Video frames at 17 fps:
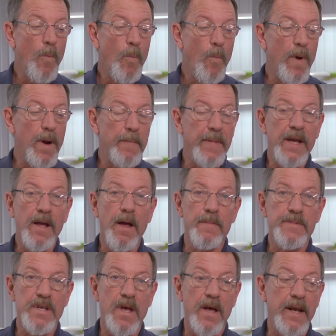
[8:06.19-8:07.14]
When it
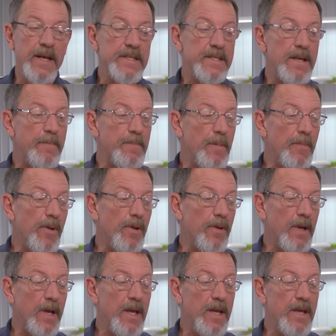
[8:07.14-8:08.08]
becomes
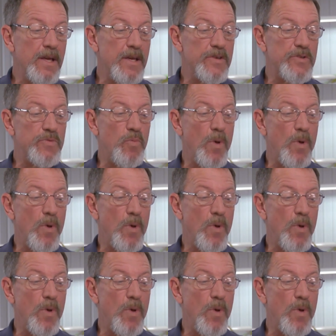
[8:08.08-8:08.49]
unacceptable is